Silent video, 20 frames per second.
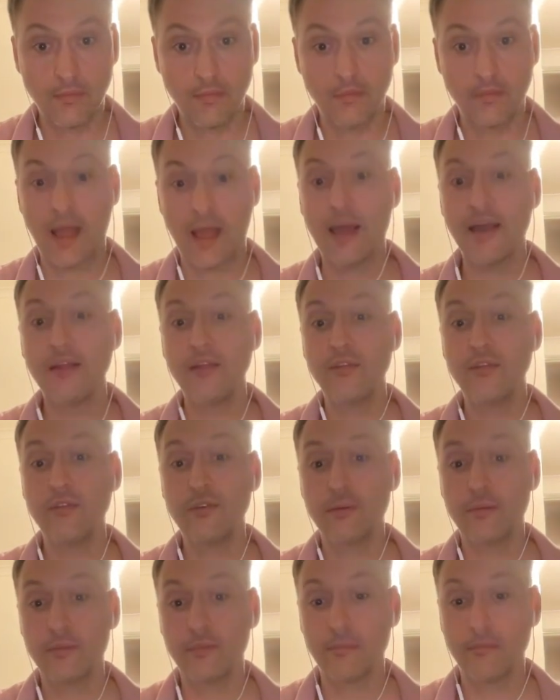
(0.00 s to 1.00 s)
And
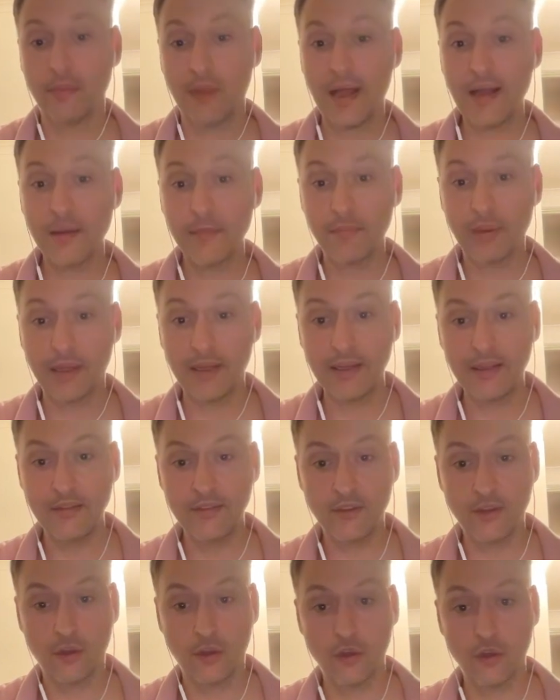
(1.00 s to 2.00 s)
black plays
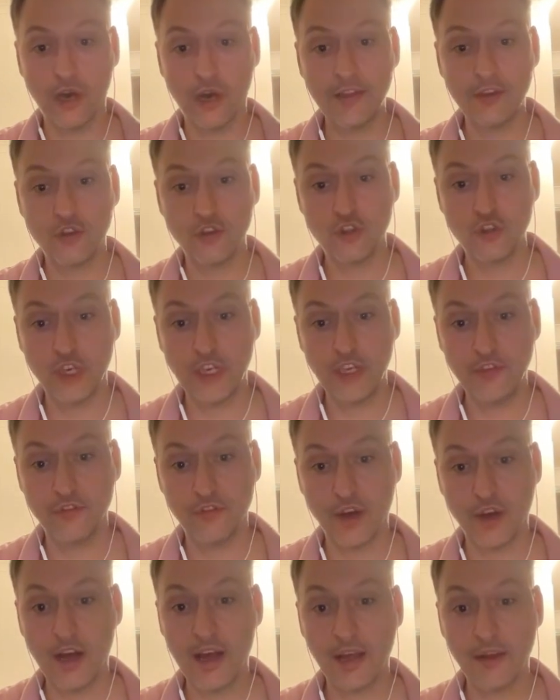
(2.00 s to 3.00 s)
knight to
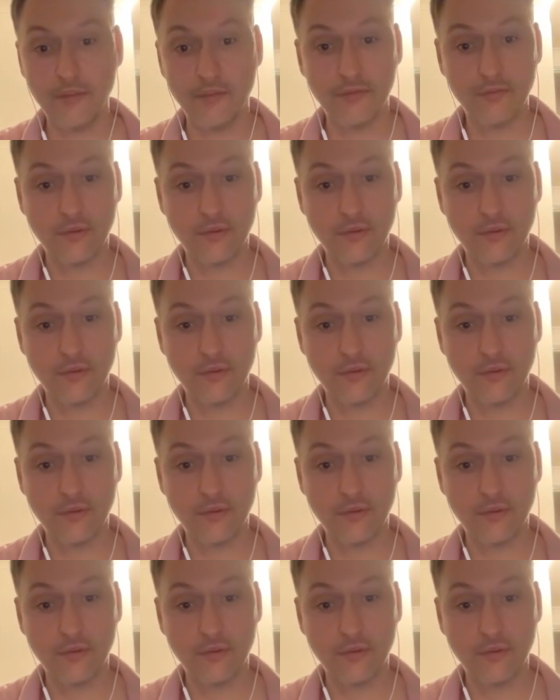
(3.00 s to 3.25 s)
g5.